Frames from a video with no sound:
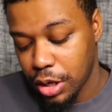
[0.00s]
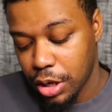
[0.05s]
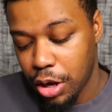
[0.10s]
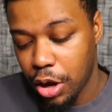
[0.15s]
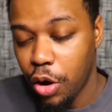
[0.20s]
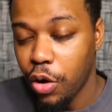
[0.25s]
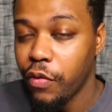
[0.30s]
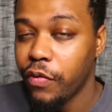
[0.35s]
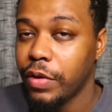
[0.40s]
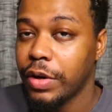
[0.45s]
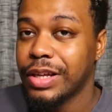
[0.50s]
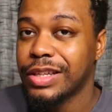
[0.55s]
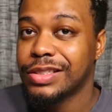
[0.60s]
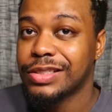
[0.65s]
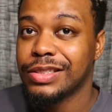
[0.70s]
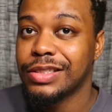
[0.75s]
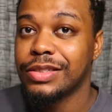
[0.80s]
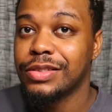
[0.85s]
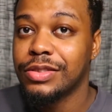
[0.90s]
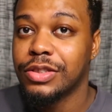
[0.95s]
Hopefully it
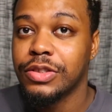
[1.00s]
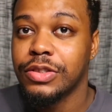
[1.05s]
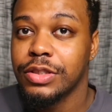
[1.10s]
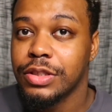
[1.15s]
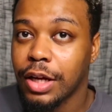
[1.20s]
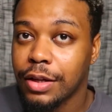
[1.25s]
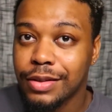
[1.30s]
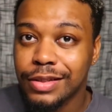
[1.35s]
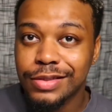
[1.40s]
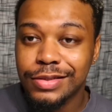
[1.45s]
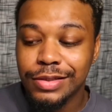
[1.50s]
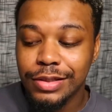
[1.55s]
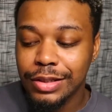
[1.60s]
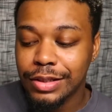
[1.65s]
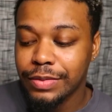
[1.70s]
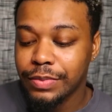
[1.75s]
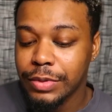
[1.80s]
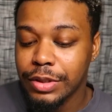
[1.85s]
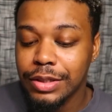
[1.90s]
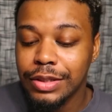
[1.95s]
still turns out the
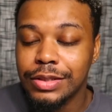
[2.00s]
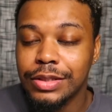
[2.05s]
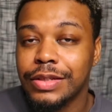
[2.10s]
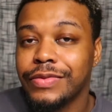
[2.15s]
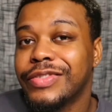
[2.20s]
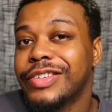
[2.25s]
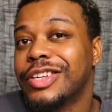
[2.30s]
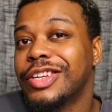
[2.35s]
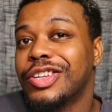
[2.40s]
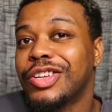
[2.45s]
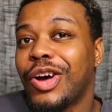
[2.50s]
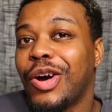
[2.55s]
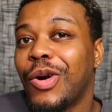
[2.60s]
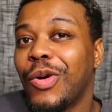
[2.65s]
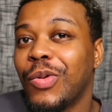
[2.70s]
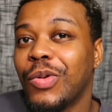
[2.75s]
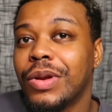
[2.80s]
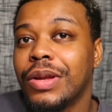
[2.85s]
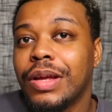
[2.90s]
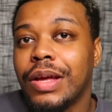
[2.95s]
same, because if it
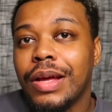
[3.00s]
don't,